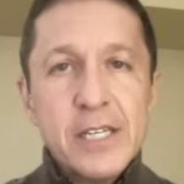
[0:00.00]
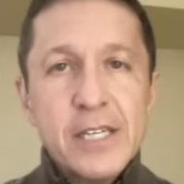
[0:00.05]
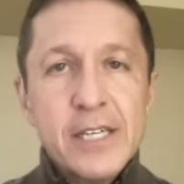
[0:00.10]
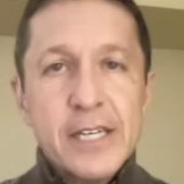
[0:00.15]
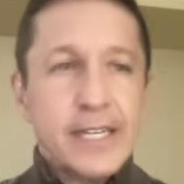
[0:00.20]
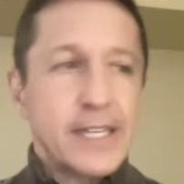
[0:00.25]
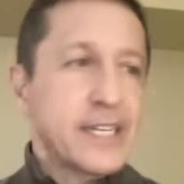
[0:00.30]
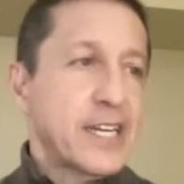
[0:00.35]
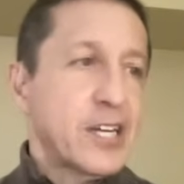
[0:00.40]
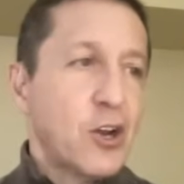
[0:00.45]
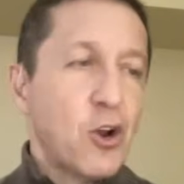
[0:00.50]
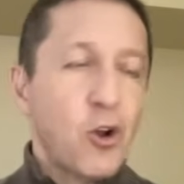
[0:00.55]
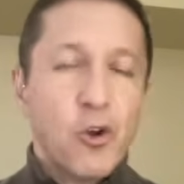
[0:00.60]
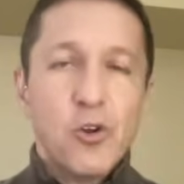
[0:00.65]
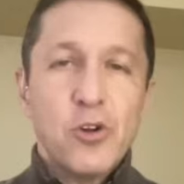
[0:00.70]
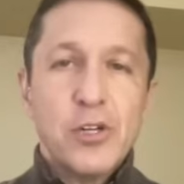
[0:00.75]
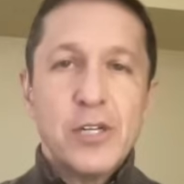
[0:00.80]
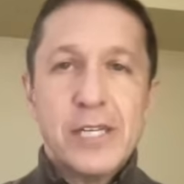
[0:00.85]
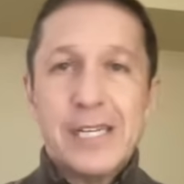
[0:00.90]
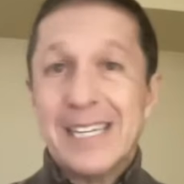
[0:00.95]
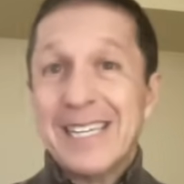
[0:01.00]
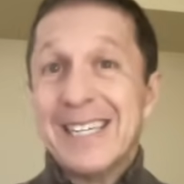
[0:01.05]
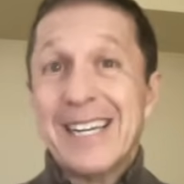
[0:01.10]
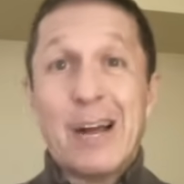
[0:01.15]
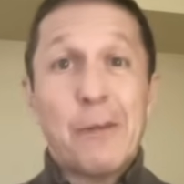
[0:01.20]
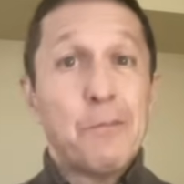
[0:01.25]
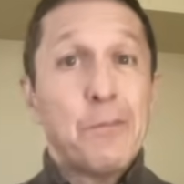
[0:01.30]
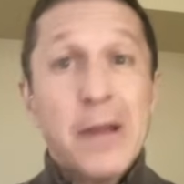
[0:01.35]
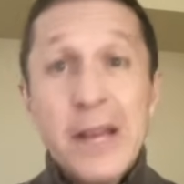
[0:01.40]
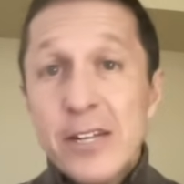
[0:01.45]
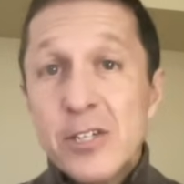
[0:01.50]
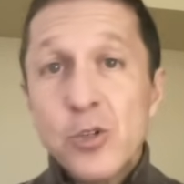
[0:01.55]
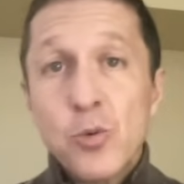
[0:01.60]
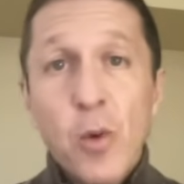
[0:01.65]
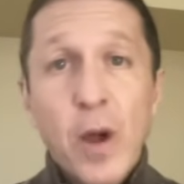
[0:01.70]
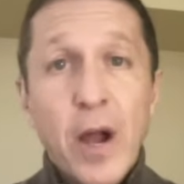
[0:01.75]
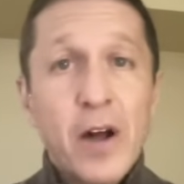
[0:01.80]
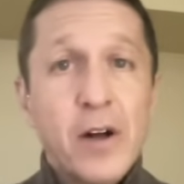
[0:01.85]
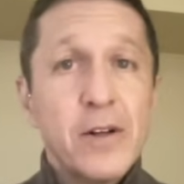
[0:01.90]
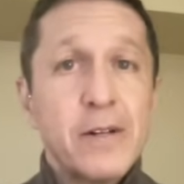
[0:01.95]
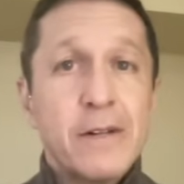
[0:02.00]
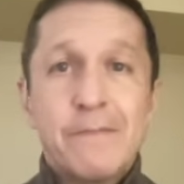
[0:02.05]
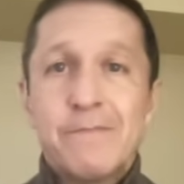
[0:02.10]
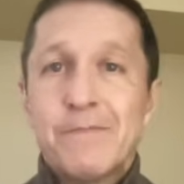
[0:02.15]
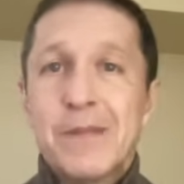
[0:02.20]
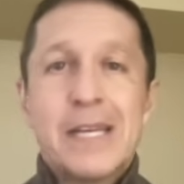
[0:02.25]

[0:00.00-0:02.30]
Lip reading: He can get hurt. He cannot pitch well.